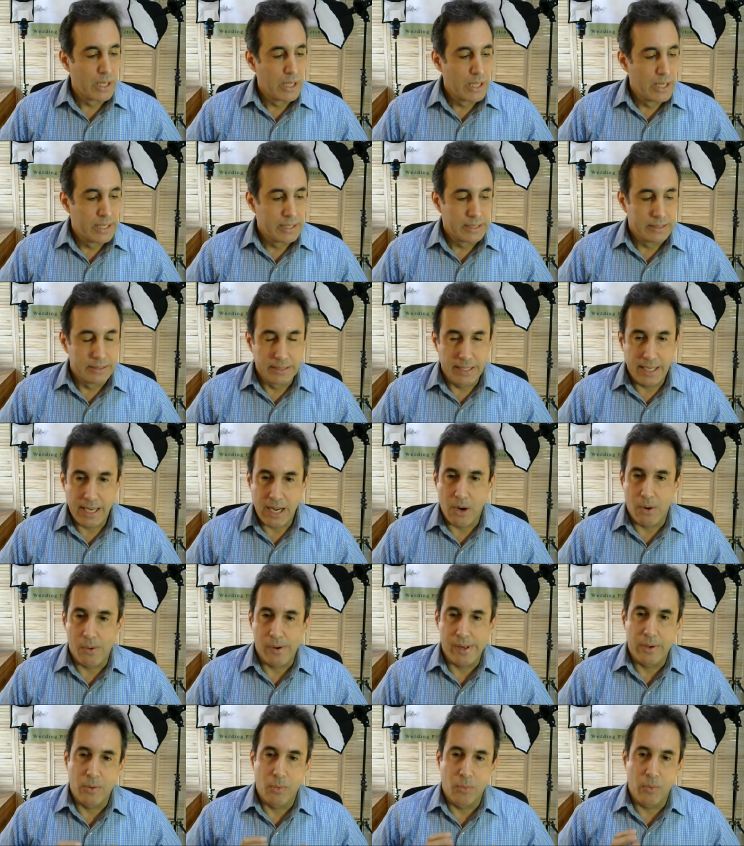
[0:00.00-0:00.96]

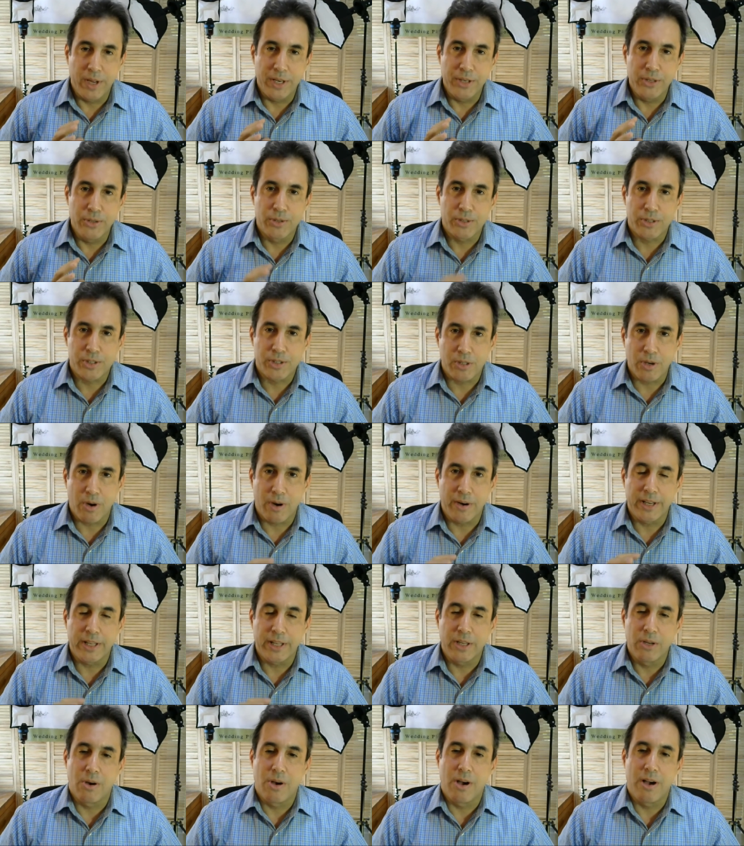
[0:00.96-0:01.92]
Now, when you're
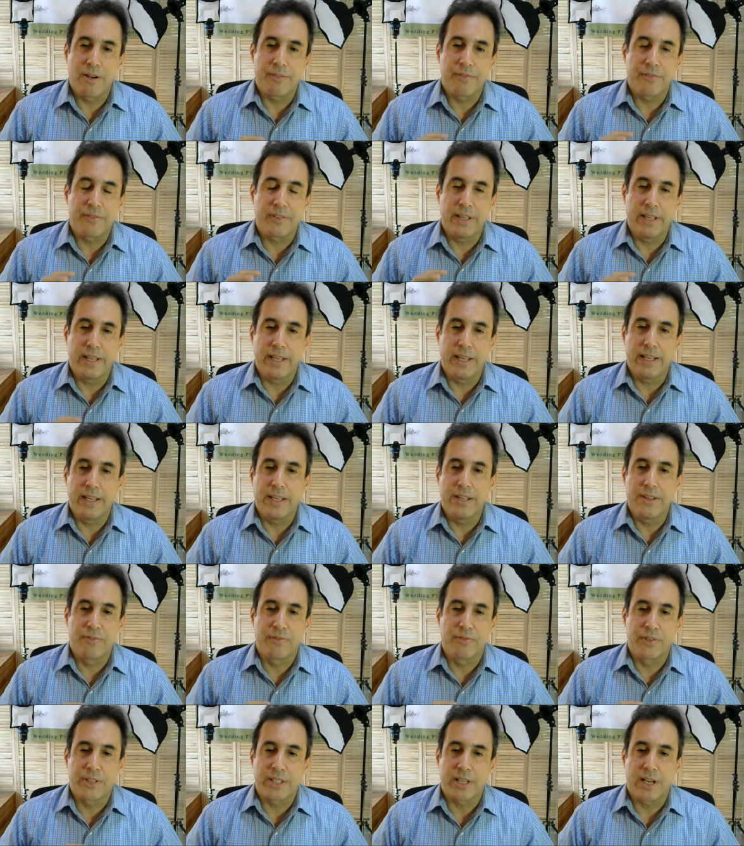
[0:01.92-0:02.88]
starting off in the
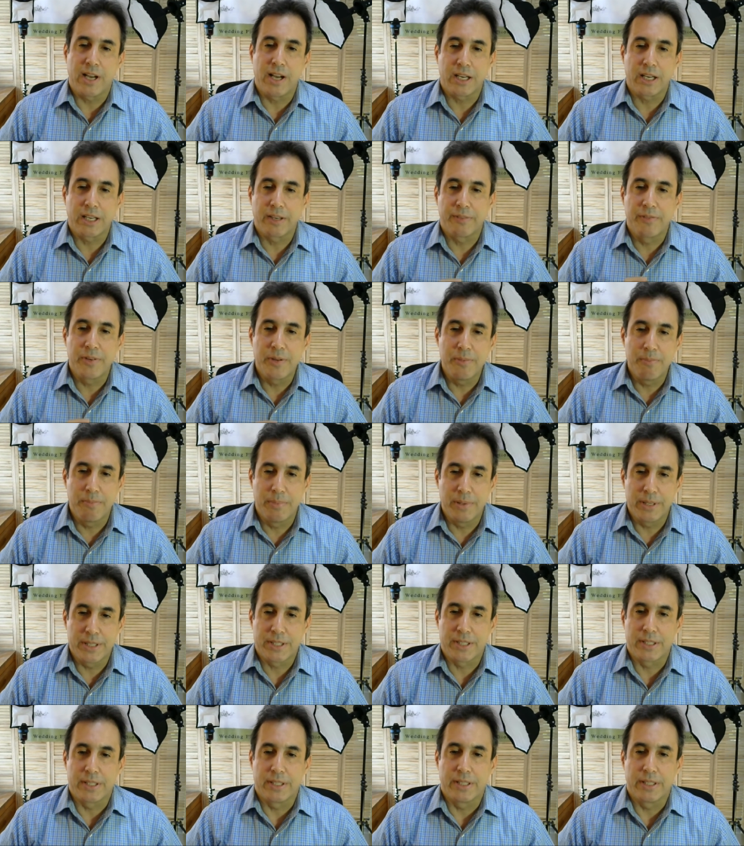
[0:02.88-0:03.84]
photography
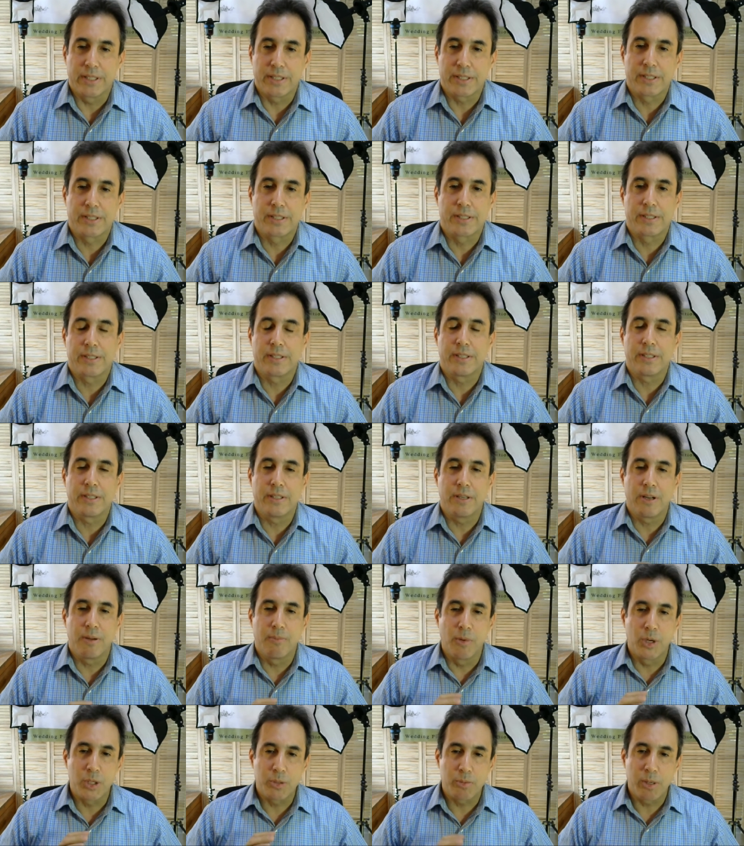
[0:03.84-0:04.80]
business, you know,
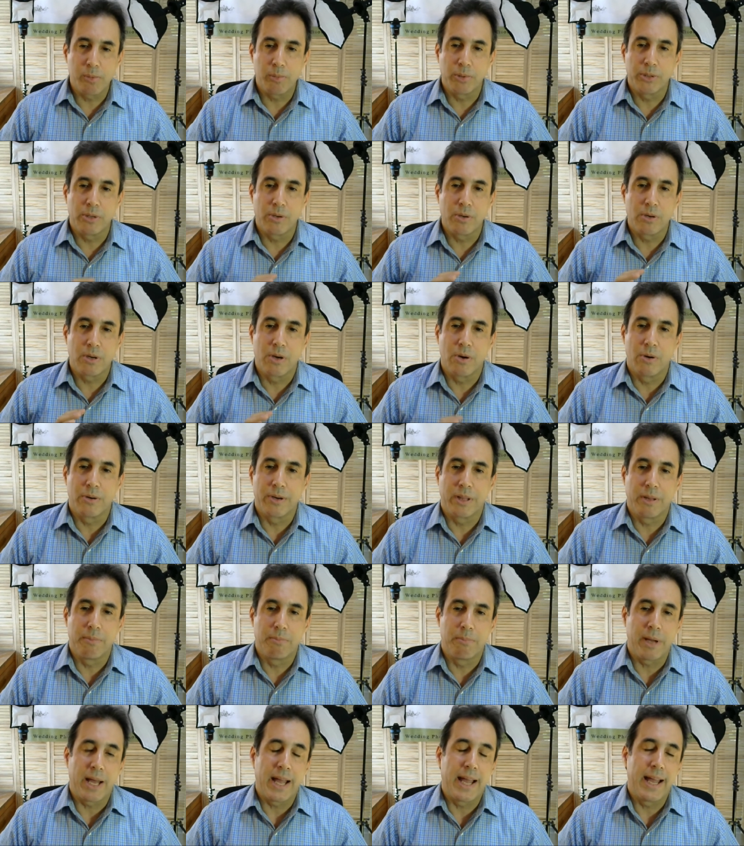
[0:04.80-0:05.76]
most people don't go to the
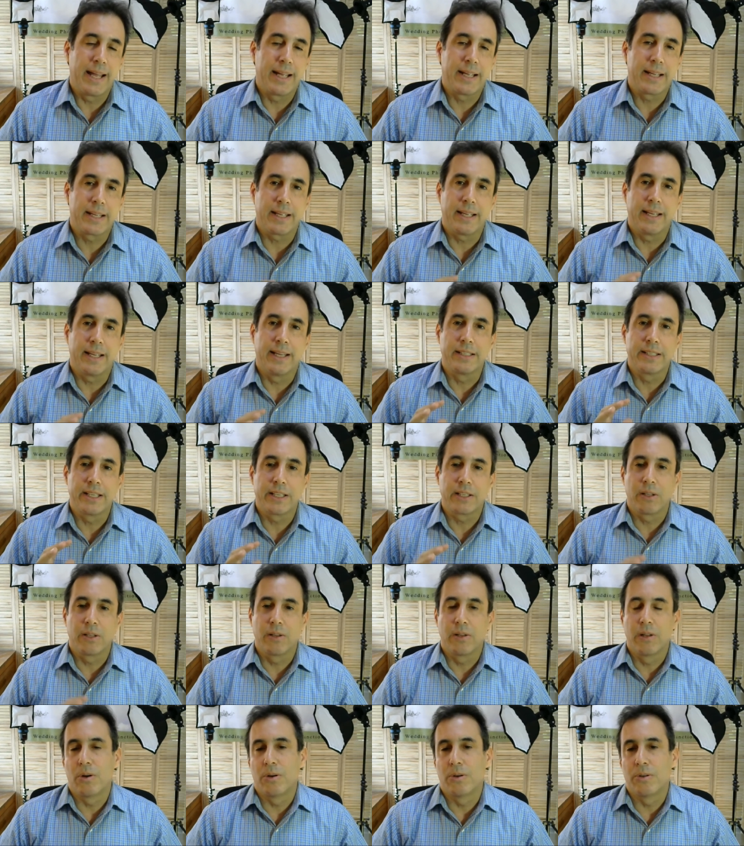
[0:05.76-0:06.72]
bank and get a
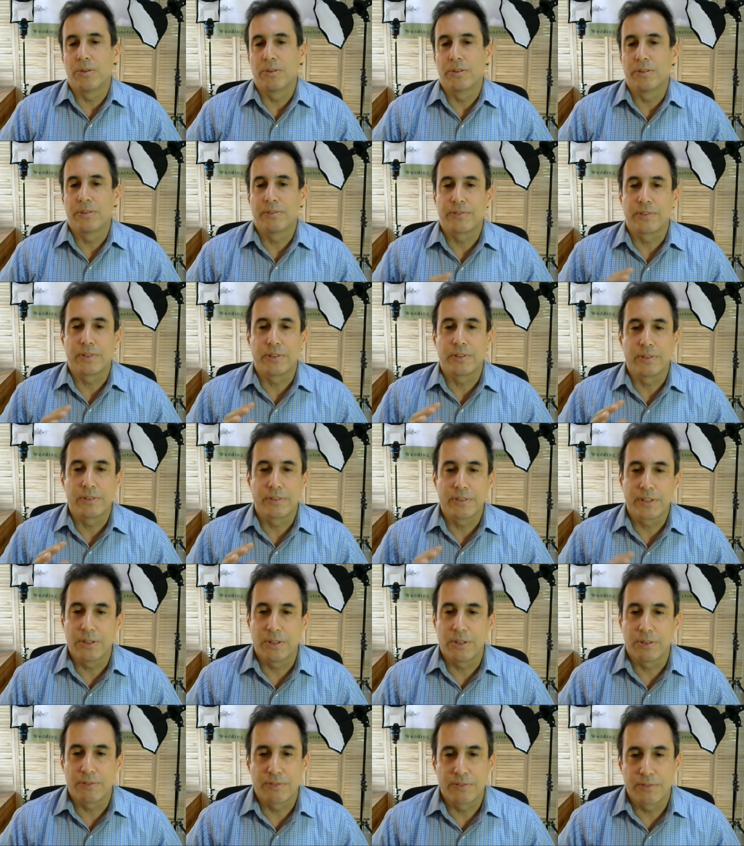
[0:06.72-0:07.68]
loan for, you
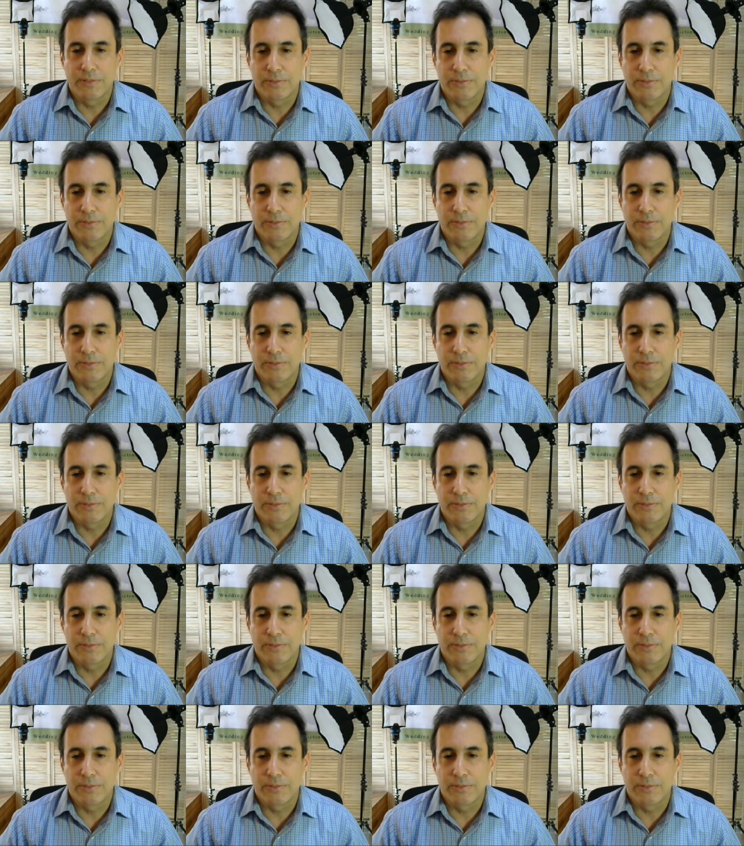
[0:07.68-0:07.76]
know,